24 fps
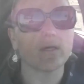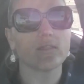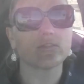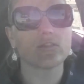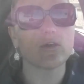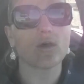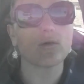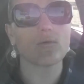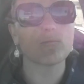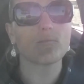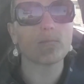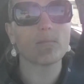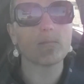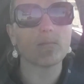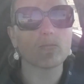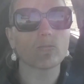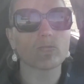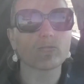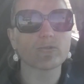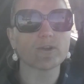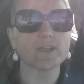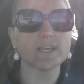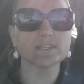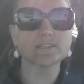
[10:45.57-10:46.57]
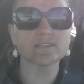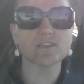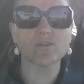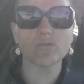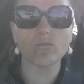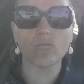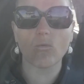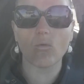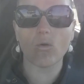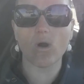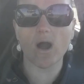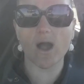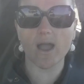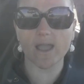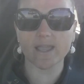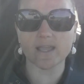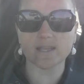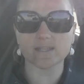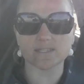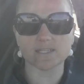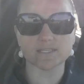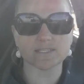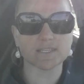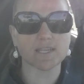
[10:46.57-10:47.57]
The reason why
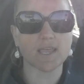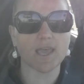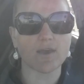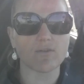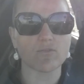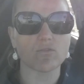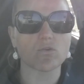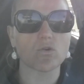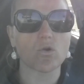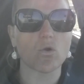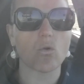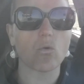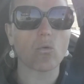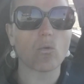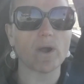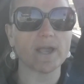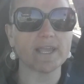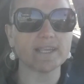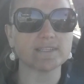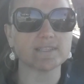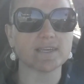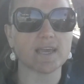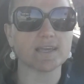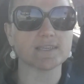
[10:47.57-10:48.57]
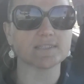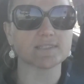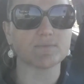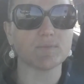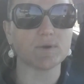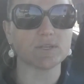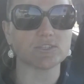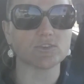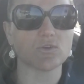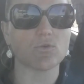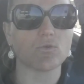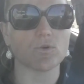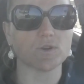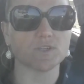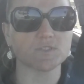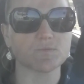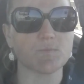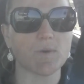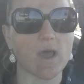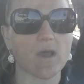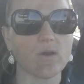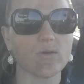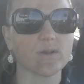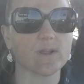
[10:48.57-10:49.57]
it doesn't have quite as much
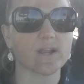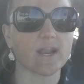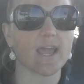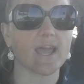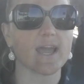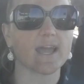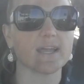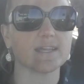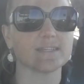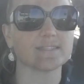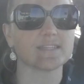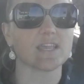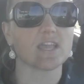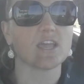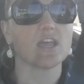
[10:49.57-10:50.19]
horsepower, it has